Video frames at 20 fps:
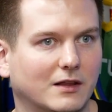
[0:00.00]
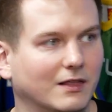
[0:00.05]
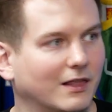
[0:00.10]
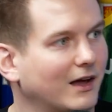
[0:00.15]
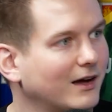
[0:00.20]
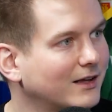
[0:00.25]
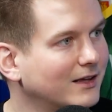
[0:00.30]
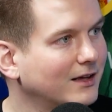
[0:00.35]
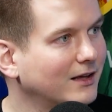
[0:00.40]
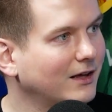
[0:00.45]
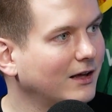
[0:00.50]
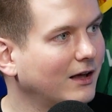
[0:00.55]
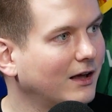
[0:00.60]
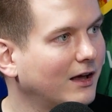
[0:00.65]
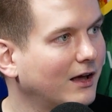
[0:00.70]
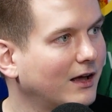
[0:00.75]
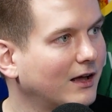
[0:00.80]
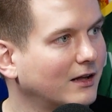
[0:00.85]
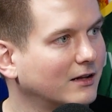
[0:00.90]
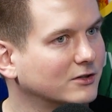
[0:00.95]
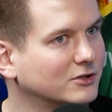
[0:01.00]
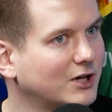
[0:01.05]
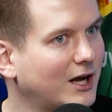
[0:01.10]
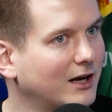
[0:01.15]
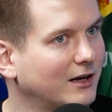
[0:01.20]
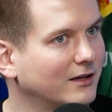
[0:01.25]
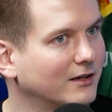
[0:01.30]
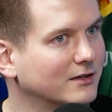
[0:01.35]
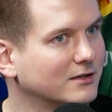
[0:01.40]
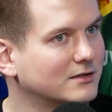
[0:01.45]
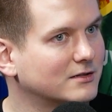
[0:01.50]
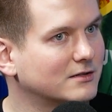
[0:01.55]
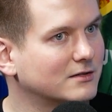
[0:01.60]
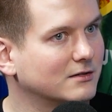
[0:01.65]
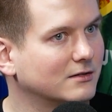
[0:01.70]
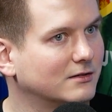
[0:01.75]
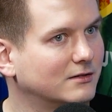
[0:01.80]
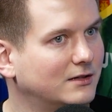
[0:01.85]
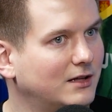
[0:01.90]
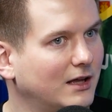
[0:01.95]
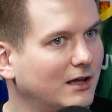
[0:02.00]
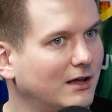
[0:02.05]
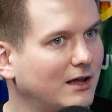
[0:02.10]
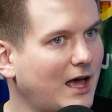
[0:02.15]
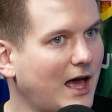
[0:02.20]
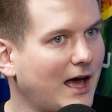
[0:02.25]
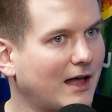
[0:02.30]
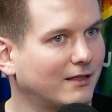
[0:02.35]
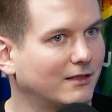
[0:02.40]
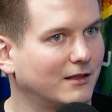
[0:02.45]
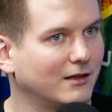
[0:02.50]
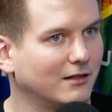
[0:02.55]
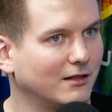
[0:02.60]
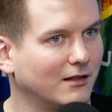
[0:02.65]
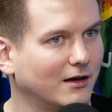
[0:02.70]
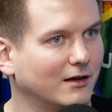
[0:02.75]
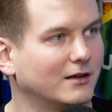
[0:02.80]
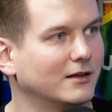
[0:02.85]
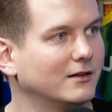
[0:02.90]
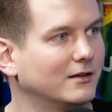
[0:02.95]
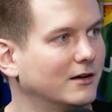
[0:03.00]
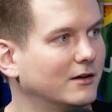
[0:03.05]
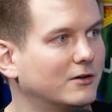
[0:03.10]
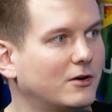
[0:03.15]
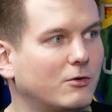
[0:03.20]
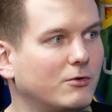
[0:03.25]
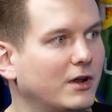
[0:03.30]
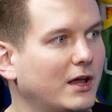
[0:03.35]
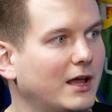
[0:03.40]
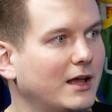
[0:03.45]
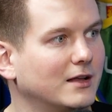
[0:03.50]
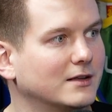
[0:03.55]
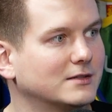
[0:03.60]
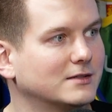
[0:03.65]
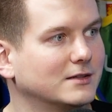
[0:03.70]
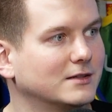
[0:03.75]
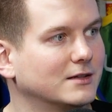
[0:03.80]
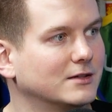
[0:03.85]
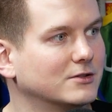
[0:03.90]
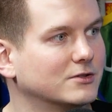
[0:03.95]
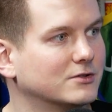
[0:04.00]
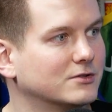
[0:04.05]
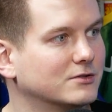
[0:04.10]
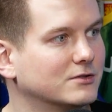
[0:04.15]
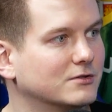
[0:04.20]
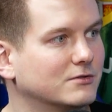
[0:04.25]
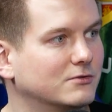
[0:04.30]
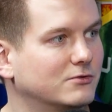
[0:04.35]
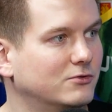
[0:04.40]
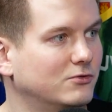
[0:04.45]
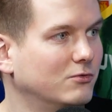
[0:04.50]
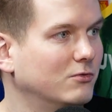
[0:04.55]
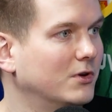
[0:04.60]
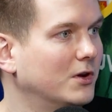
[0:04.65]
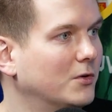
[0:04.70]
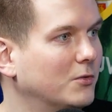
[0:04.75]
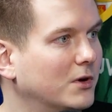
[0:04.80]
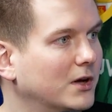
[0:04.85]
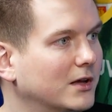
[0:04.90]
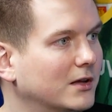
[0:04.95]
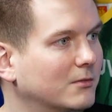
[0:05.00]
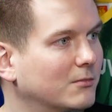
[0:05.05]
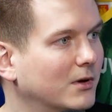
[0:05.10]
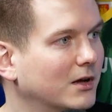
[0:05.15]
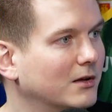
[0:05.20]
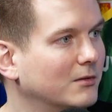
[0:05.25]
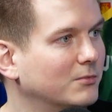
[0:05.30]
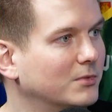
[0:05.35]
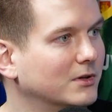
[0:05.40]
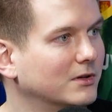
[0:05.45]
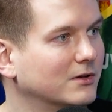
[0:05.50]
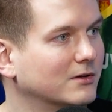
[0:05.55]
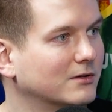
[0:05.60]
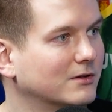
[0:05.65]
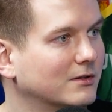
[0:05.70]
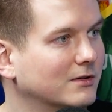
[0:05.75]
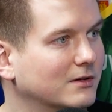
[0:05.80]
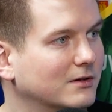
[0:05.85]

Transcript: unlucky, and Zalgiris, they had the luck in their own hands, and they just threw it away, in my opinion.